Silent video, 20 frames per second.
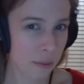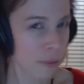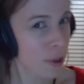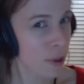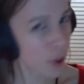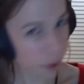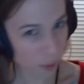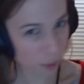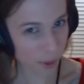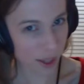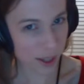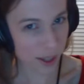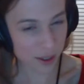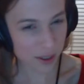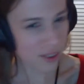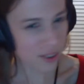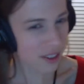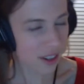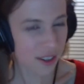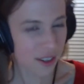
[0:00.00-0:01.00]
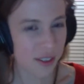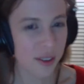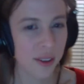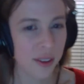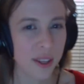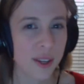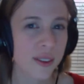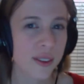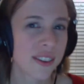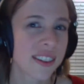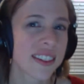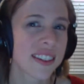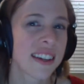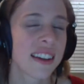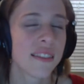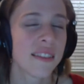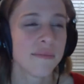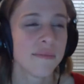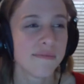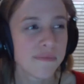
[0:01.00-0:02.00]
but no later. Starts no later than
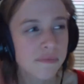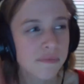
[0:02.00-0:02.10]
10.